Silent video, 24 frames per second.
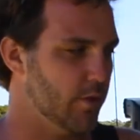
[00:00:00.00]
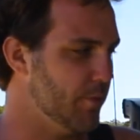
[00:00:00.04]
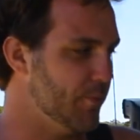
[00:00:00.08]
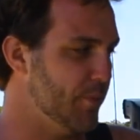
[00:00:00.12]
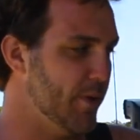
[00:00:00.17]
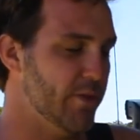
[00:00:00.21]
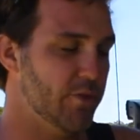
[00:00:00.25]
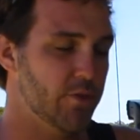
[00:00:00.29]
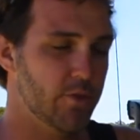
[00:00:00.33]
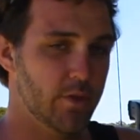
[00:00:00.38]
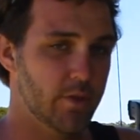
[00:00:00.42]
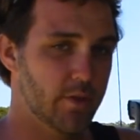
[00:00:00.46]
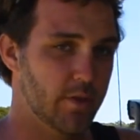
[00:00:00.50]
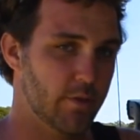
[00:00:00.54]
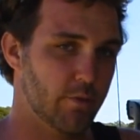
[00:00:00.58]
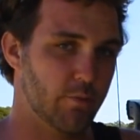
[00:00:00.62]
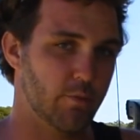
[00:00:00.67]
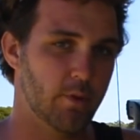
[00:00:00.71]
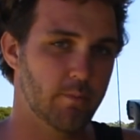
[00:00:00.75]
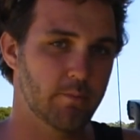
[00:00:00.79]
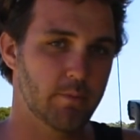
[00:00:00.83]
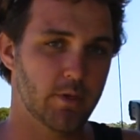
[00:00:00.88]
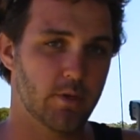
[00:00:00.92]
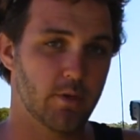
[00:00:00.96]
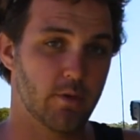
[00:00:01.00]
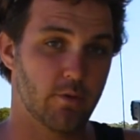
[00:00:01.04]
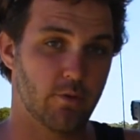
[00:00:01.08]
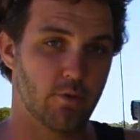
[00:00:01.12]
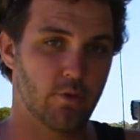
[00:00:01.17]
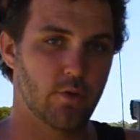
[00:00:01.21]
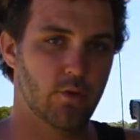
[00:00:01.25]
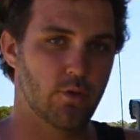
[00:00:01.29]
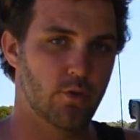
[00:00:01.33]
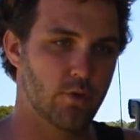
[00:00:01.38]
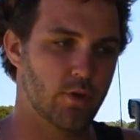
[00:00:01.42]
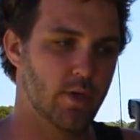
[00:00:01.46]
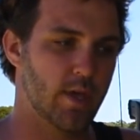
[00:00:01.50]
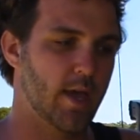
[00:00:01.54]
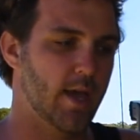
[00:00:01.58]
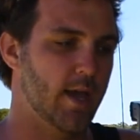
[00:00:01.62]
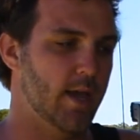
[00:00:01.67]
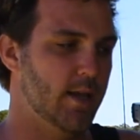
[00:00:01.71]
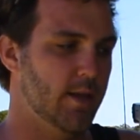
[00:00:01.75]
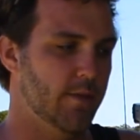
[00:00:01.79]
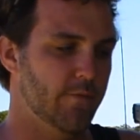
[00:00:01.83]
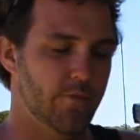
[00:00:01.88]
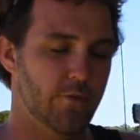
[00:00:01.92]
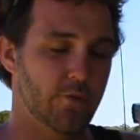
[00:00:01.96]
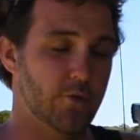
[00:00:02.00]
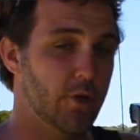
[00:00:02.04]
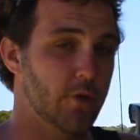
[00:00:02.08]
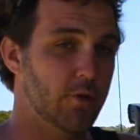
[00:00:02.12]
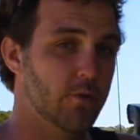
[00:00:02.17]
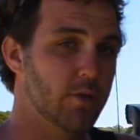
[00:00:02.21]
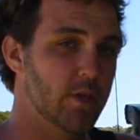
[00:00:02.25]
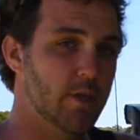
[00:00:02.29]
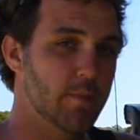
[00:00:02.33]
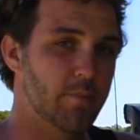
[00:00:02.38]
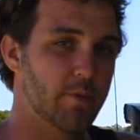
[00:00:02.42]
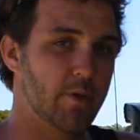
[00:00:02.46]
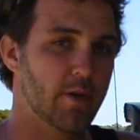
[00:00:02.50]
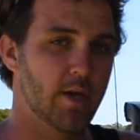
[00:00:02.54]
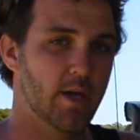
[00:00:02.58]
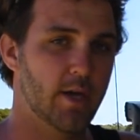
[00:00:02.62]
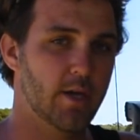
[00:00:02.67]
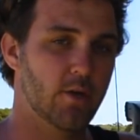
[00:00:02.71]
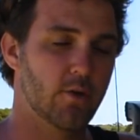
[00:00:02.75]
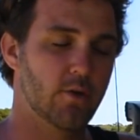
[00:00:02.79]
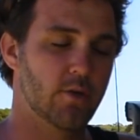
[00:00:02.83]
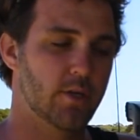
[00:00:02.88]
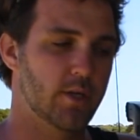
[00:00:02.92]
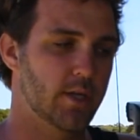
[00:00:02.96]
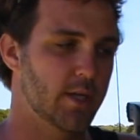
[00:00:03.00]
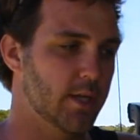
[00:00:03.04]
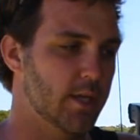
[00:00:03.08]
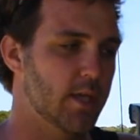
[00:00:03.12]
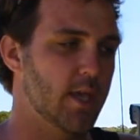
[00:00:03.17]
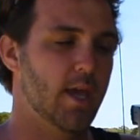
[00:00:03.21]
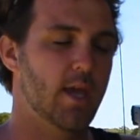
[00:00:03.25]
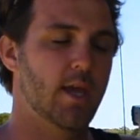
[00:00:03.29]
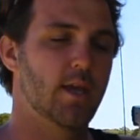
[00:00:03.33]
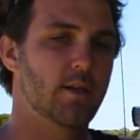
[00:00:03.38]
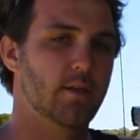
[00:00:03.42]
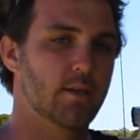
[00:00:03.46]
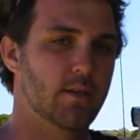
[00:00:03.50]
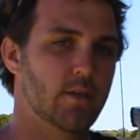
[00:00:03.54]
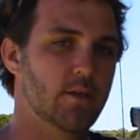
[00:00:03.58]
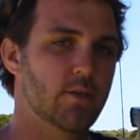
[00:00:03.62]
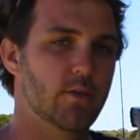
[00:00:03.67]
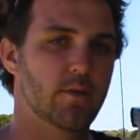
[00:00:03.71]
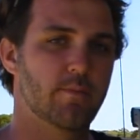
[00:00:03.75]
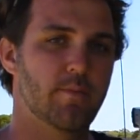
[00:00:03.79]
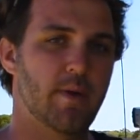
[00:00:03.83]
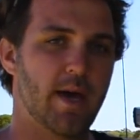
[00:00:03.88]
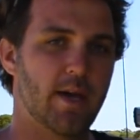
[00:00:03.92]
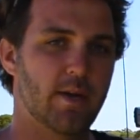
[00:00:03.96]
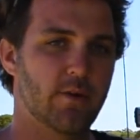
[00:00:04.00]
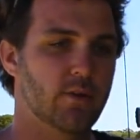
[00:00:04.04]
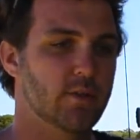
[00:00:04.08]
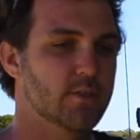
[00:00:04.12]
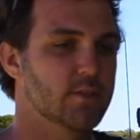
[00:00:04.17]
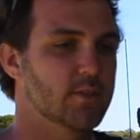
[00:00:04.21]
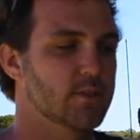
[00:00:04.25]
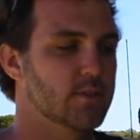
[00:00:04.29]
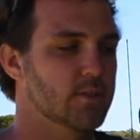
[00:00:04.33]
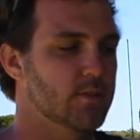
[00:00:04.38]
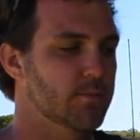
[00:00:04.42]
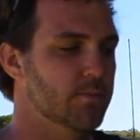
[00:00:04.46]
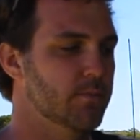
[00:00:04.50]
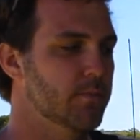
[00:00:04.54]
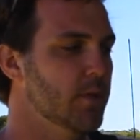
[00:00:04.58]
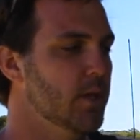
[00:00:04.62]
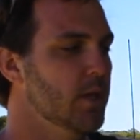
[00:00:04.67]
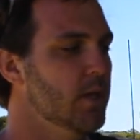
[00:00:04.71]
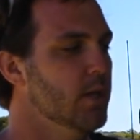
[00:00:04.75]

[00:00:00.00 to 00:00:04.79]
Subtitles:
especially this one, because you can, if you don't keep an eye on it, it can kill your battery system.